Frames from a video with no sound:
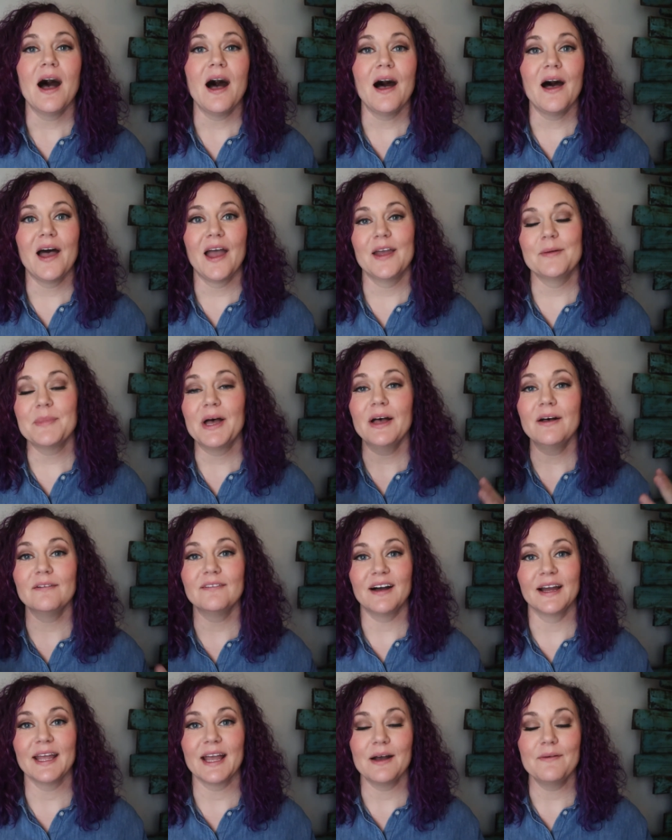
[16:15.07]

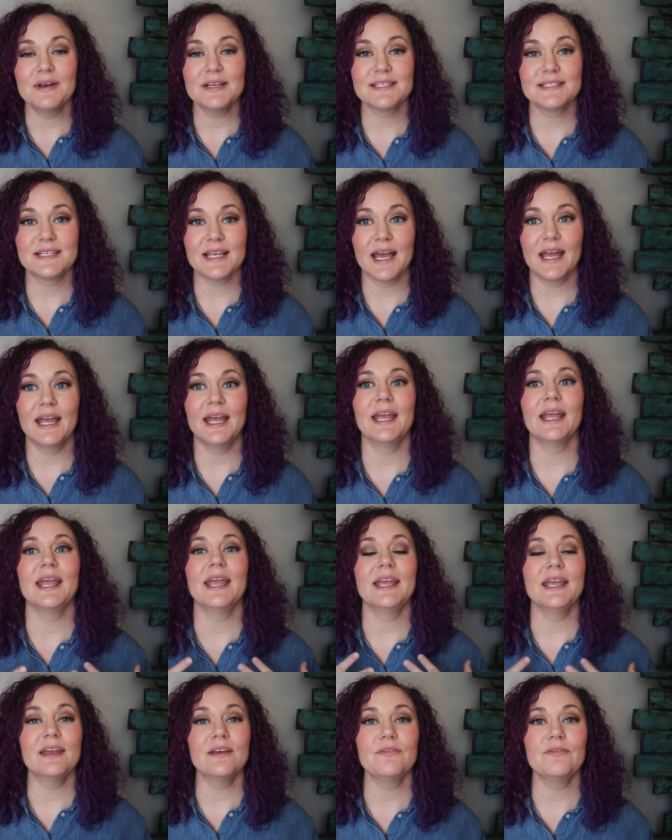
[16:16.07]
like I was saying,
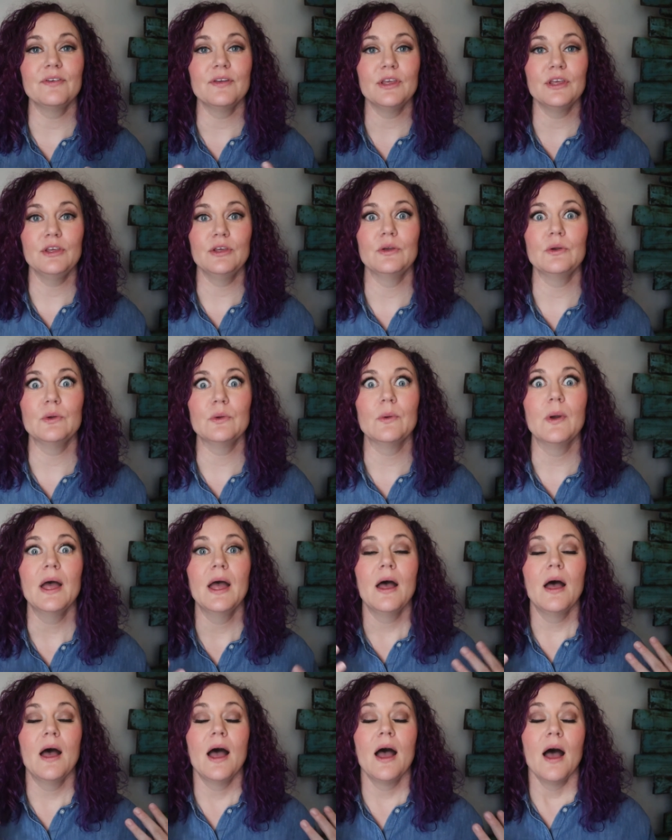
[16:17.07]
if you
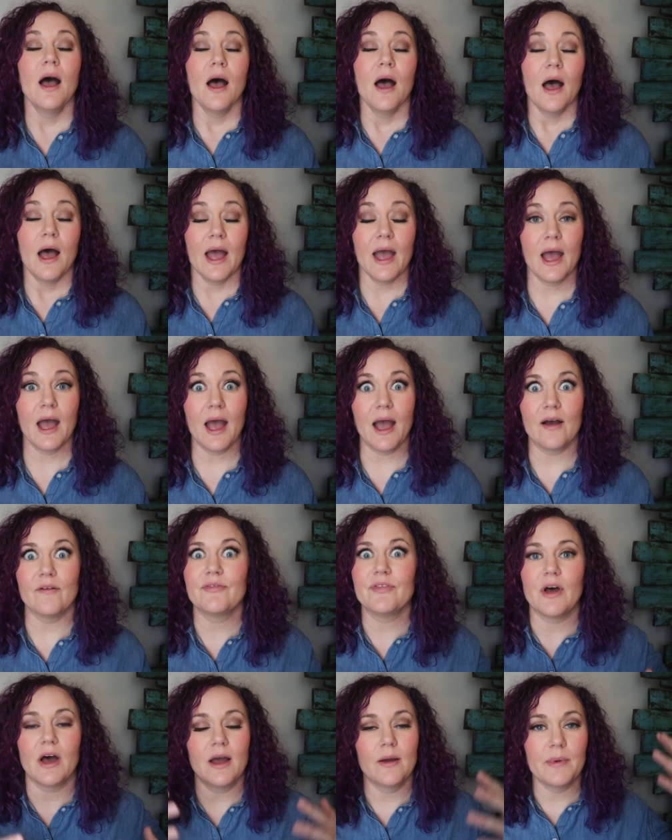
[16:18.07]

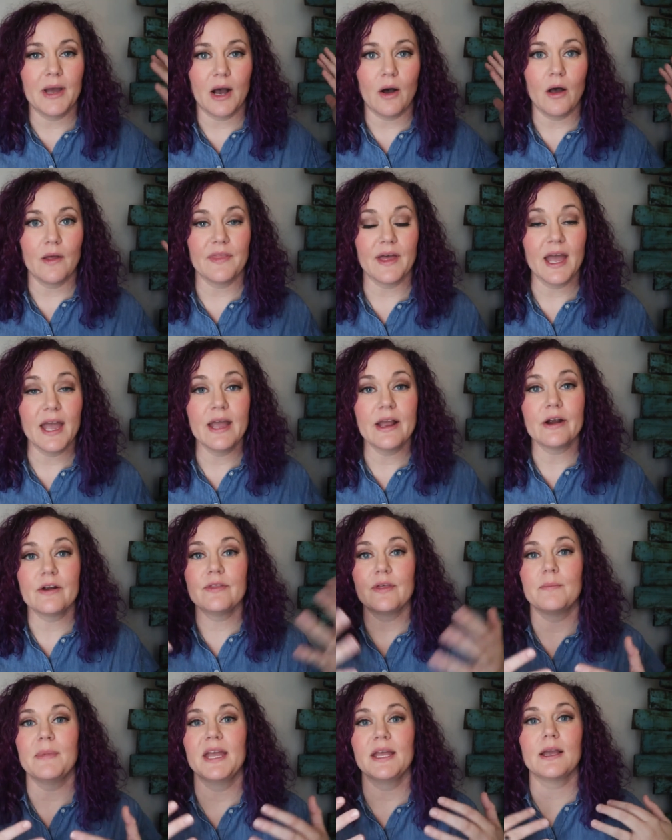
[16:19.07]
have thought about the
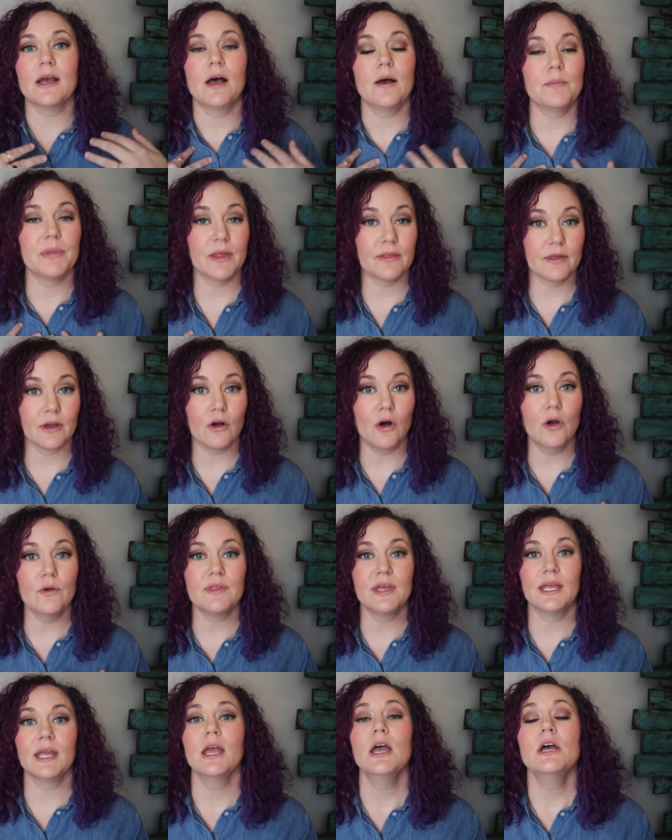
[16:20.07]
hair, the makeup, the
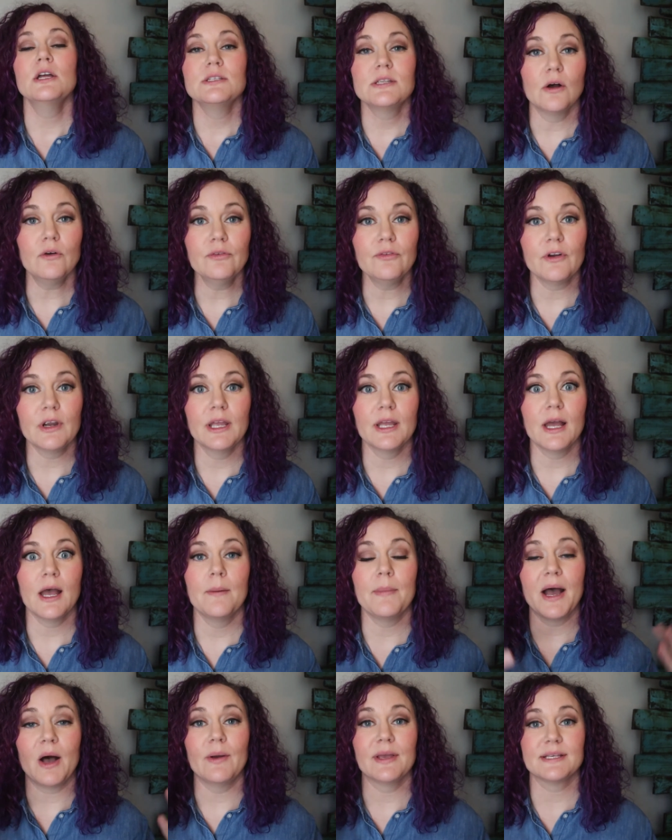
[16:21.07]
clothing, don't forget
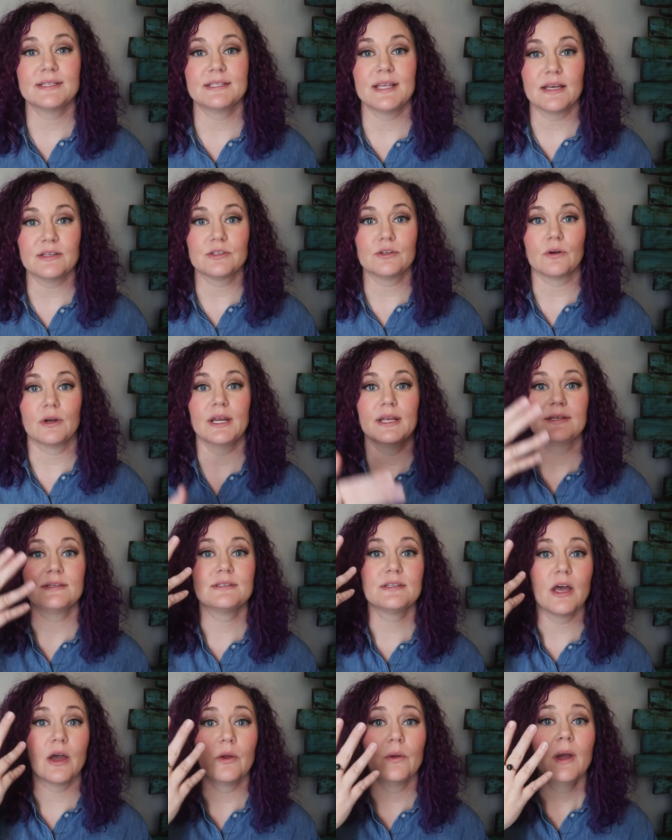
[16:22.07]
about accessories.
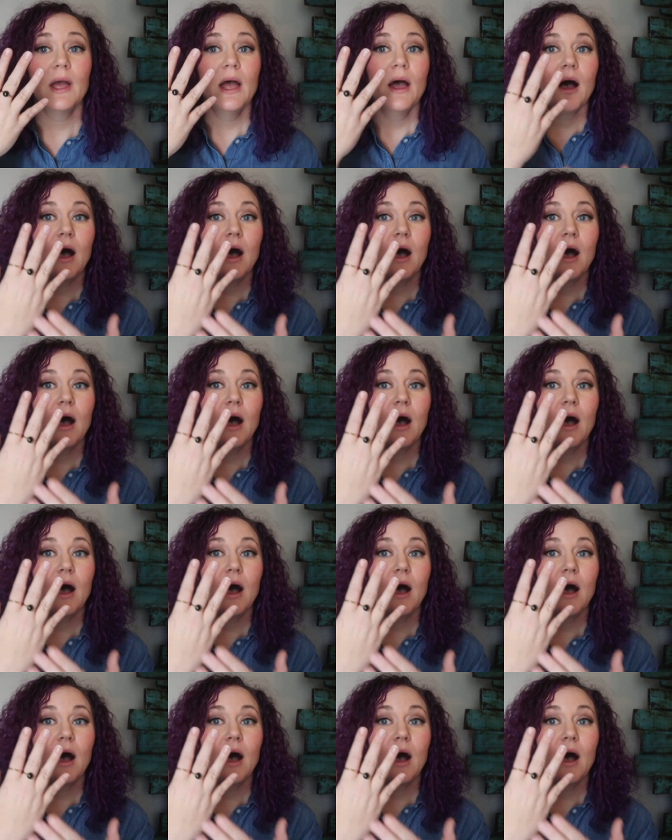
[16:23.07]
So